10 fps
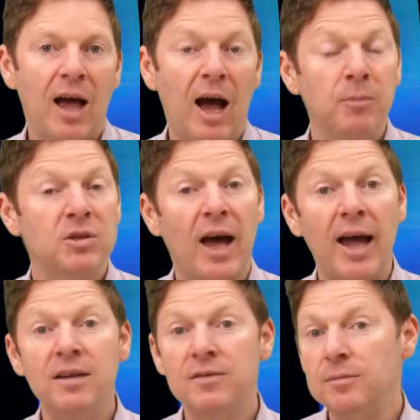Up to
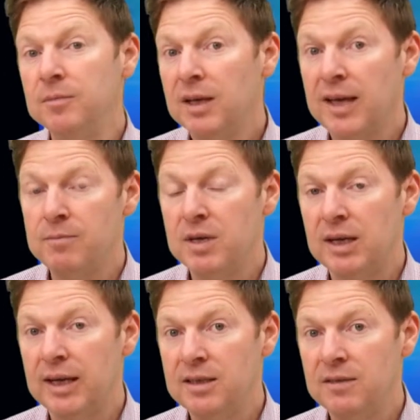8 of them can be
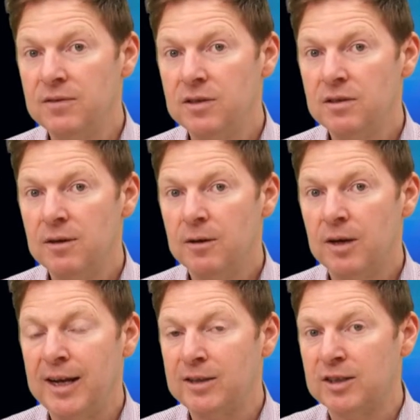electives,
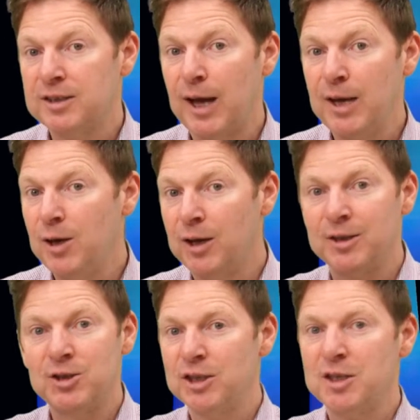and as I say, you
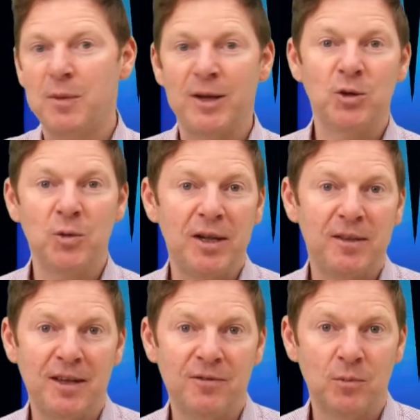could just about do
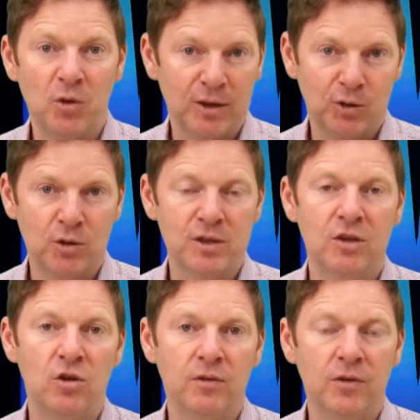anything from right across the
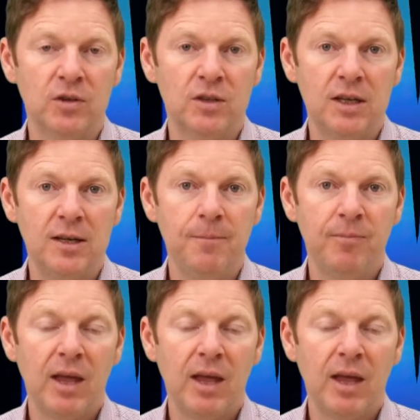university,